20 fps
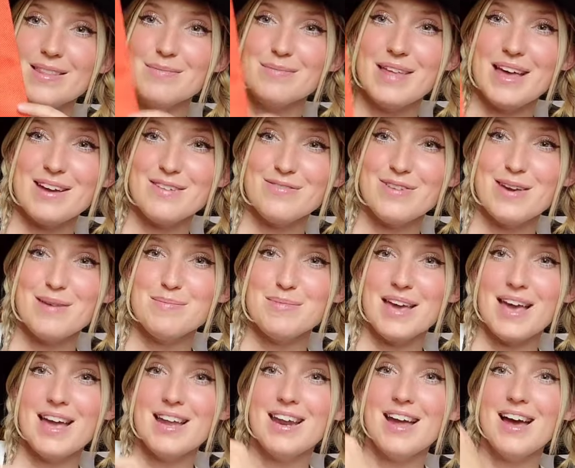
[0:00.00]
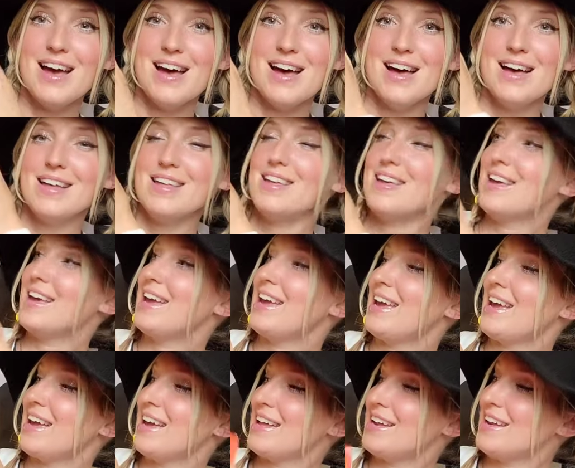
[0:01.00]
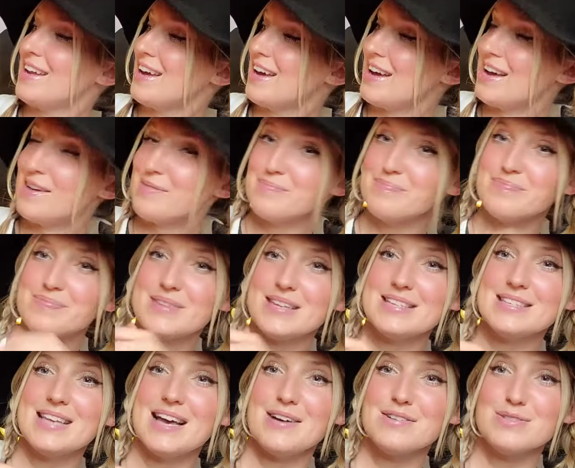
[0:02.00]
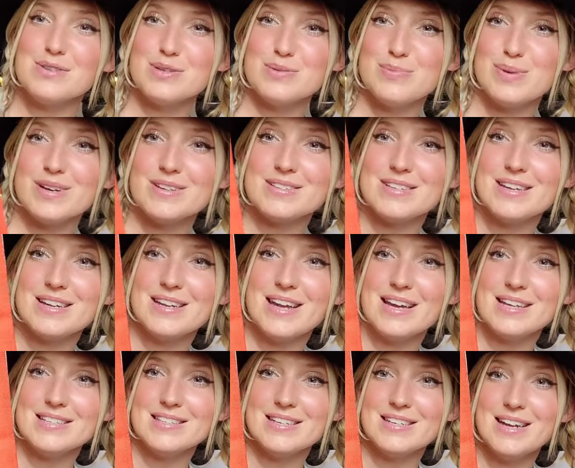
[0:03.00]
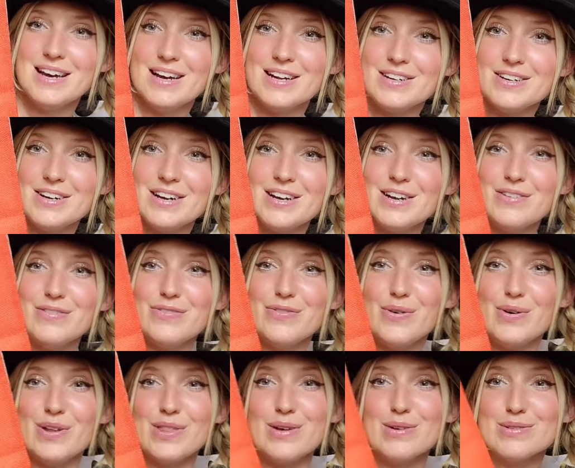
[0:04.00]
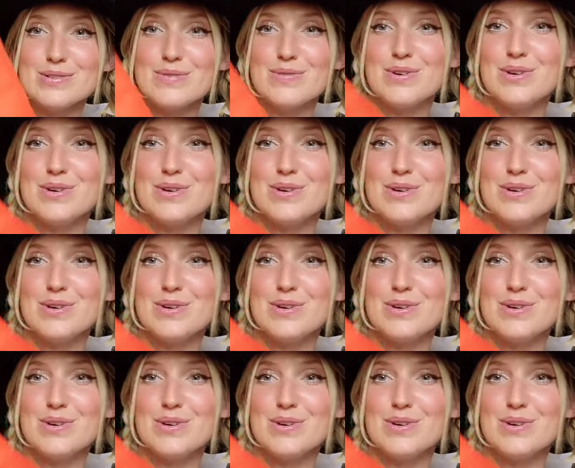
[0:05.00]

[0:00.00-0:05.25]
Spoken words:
Black flame candle! And this house was built in 1900 for those of